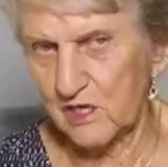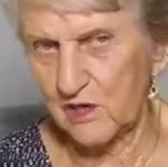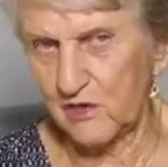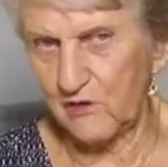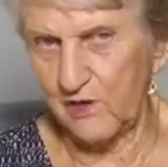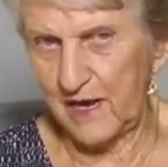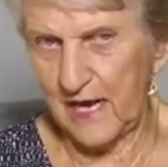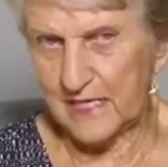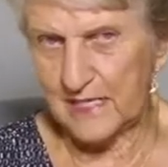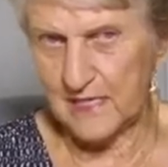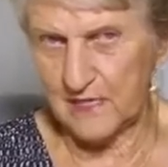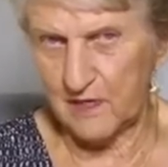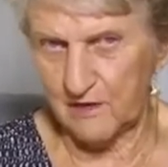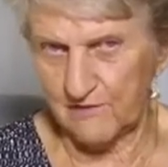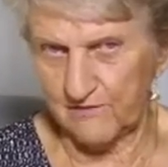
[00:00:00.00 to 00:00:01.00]
creates
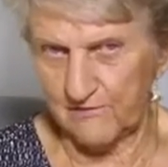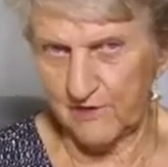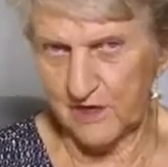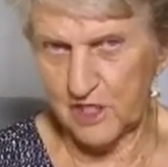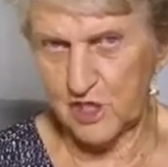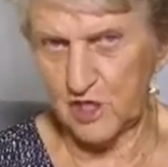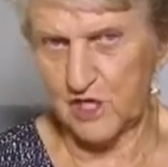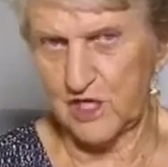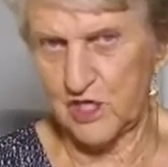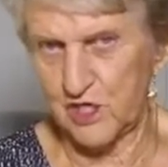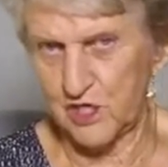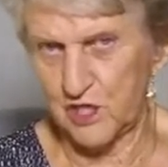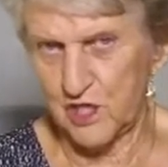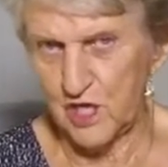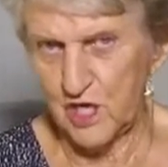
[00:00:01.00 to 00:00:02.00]
a lot of
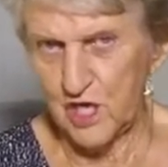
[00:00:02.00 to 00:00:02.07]
frustration.